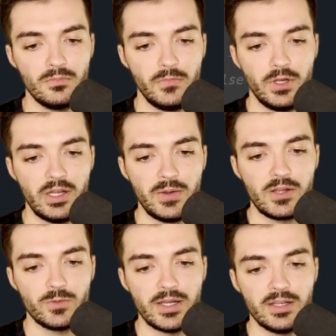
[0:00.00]
And now I can
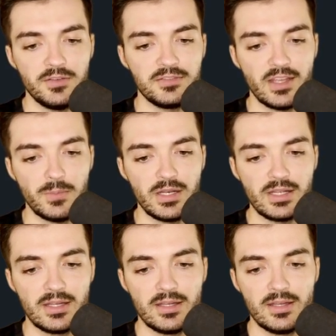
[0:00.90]
write an if statement
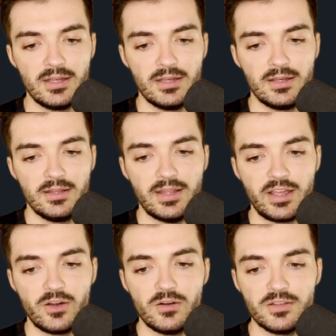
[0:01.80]
that
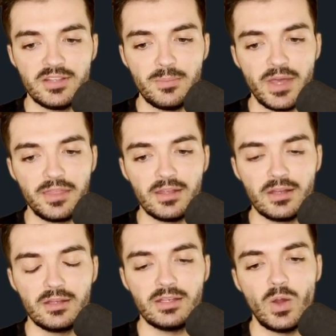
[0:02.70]
calls that method.
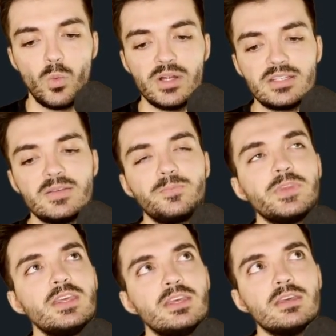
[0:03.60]
Now what
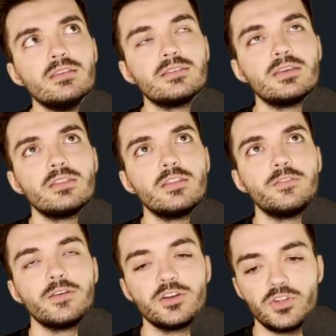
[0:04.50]
is the
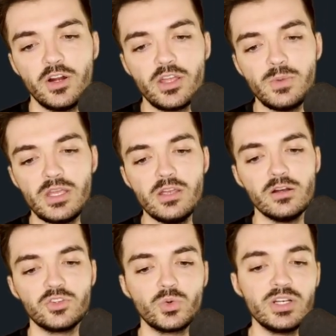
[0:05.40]
first argument here.
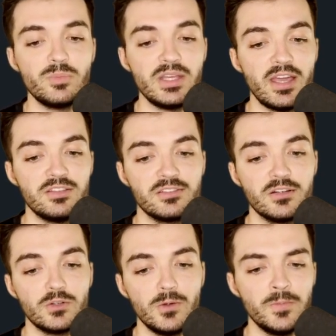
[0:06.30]
It's going to be a
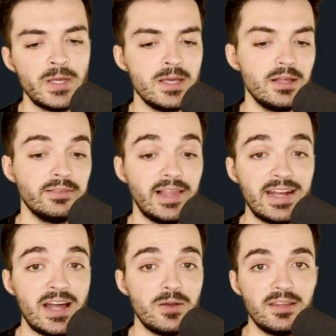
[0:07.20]
circle laid
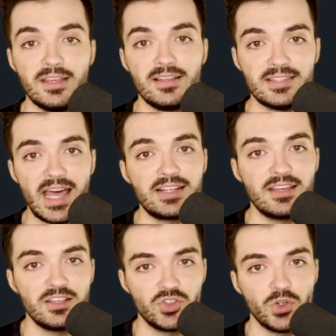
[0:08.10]
out in the exact
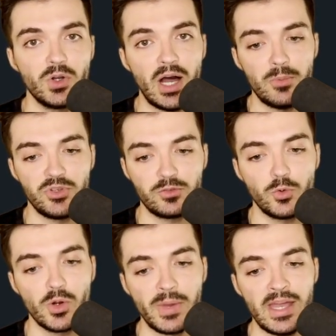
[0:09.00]
circle object
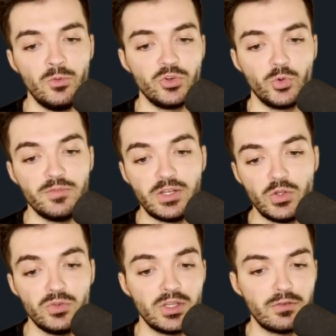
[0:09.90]
format in which we've been
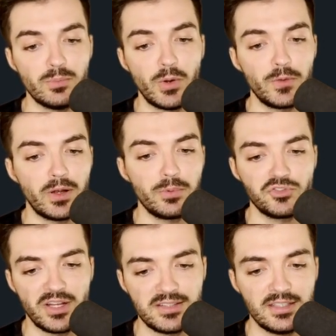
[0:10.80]
using for both our
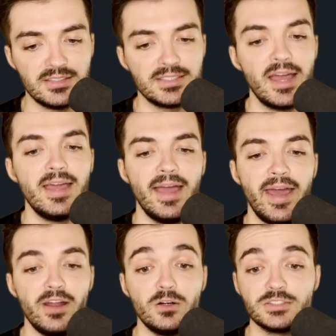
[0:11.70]
projectiles
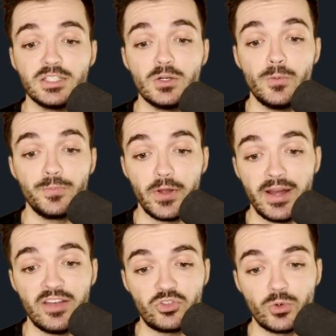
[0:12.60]
and also our
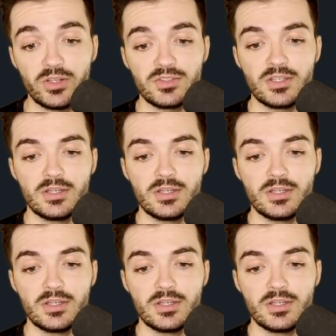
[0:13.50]
asteroids.